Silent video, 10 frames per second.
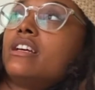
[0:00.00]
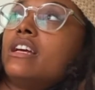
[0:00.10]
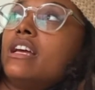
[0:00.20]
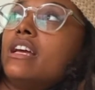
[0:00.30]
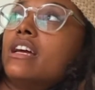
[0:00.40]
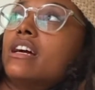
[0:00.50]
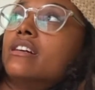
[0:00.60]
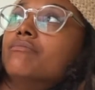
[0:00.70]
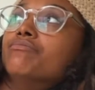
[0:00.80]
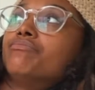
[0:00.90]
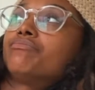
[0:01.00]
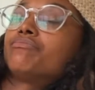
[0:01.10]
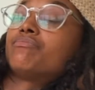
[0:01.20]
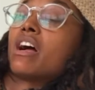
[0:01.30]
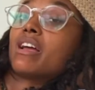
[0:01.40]
and
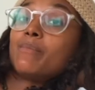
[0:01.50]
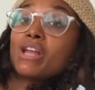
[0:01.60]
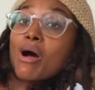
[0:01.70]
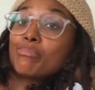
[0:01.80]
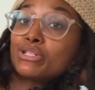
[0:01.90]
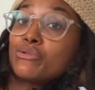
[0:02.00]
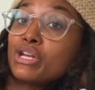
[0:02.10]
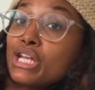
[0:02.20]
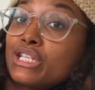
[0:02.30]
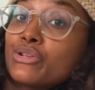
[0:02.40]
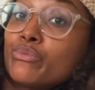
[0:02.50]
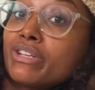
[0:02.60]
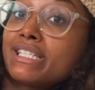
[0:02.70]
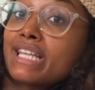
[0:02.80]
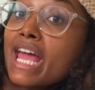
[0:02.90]
that'll give me the opportunity to
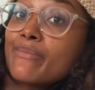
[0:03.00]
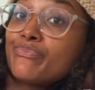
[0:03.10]
reset.